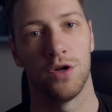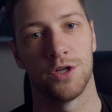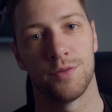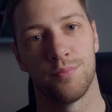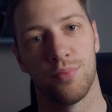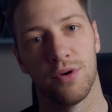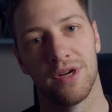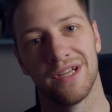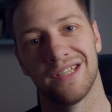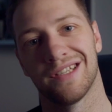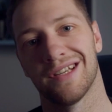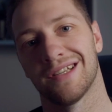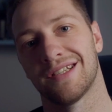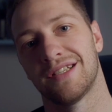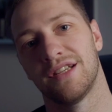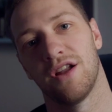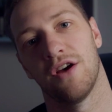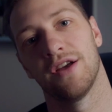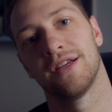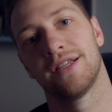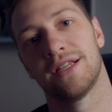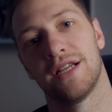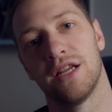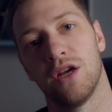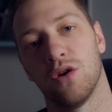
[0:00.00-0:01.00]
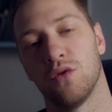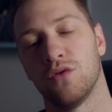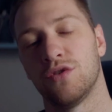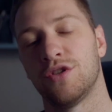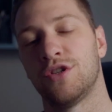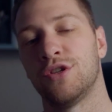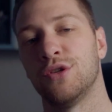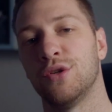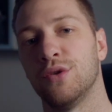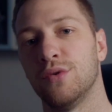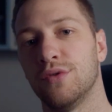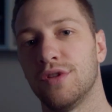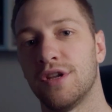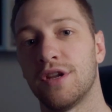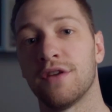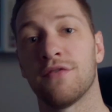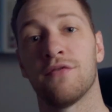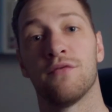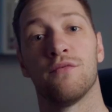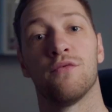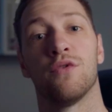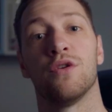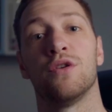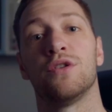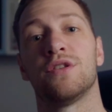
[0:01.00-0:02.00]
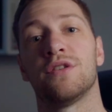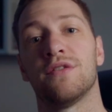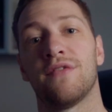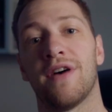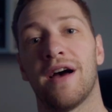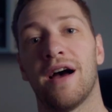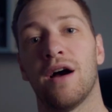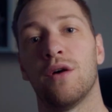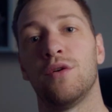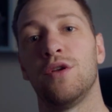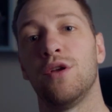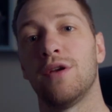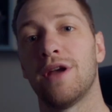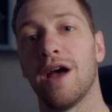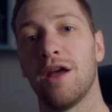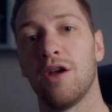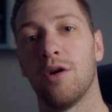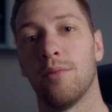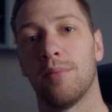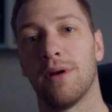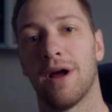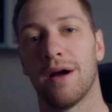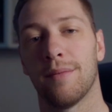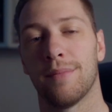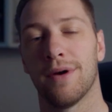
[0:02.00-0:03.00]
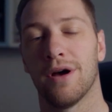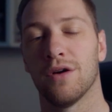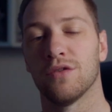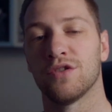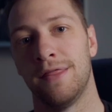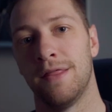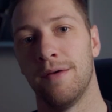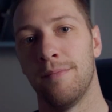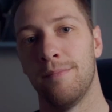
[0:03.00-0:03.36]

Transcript: which brings us nicely onto the different routes of how you get your black belt.